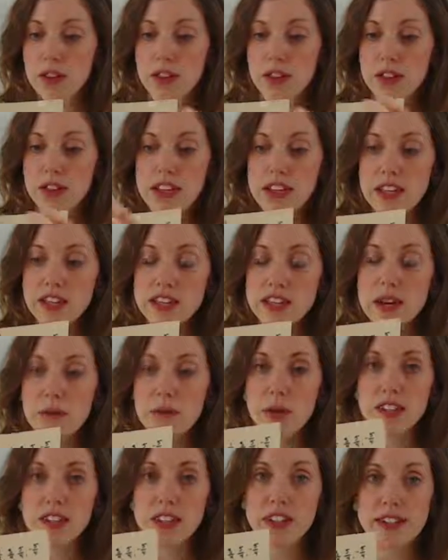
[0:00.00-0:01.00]
these
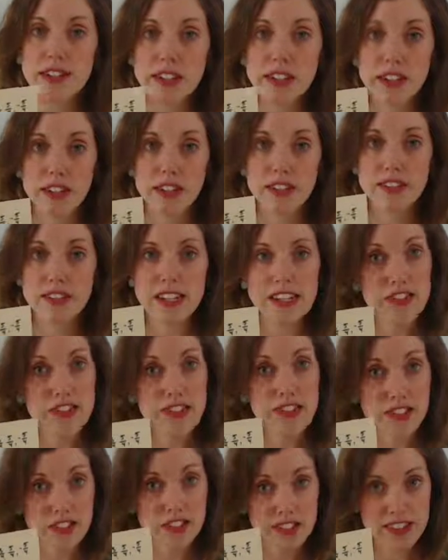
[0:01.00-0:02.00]
numbers exist
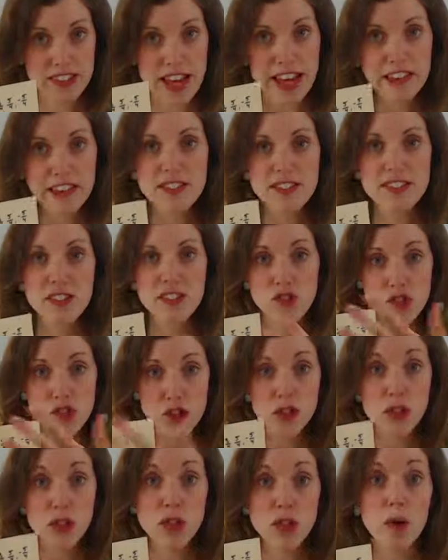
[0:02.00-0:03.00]
in the sets
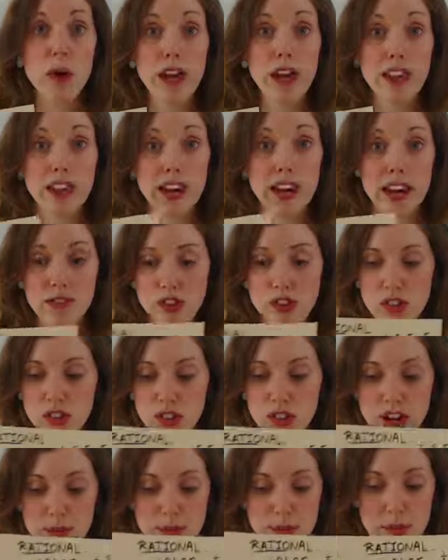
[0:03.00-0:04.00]
just the way that I've
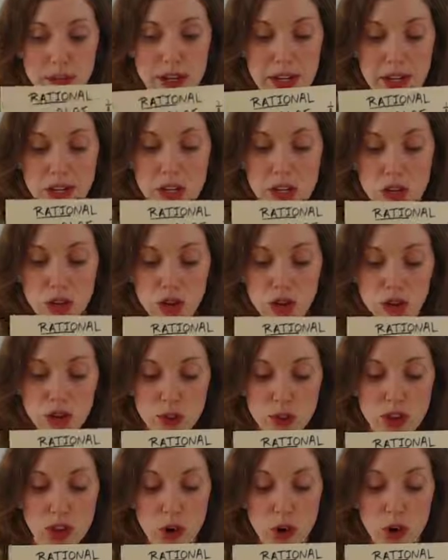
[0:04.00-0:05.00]
described them here.
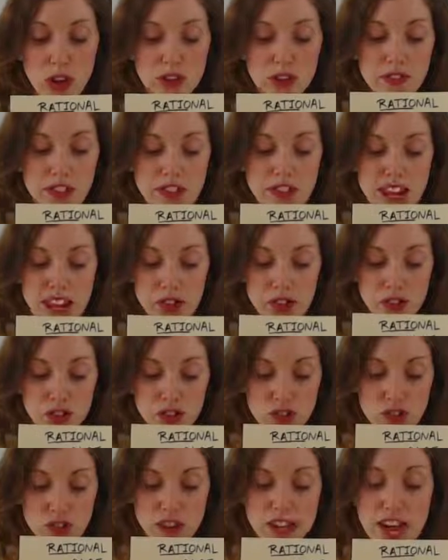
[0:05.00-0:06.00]
So all of the
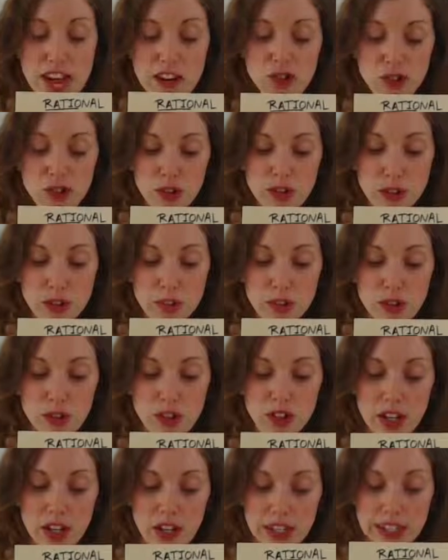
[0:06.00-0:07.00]
natural
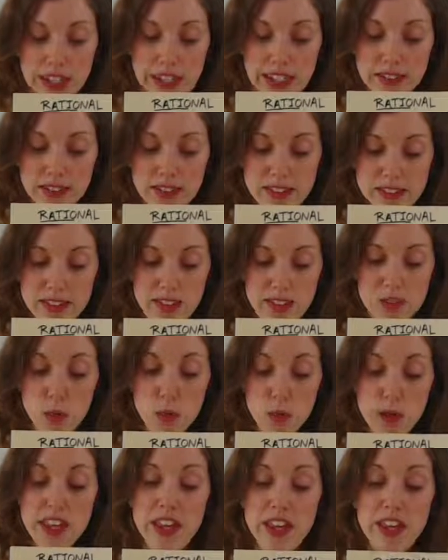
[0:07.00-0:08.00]
numbers exist
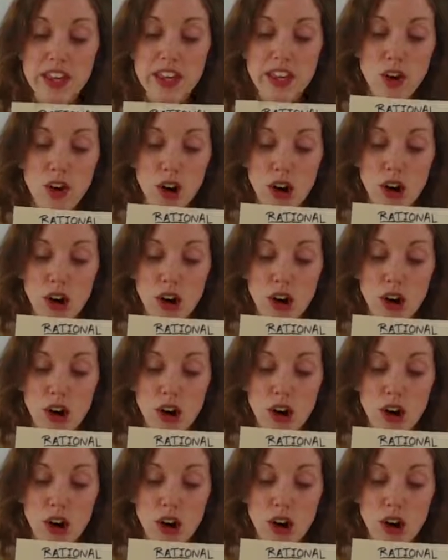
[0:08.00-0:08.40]
within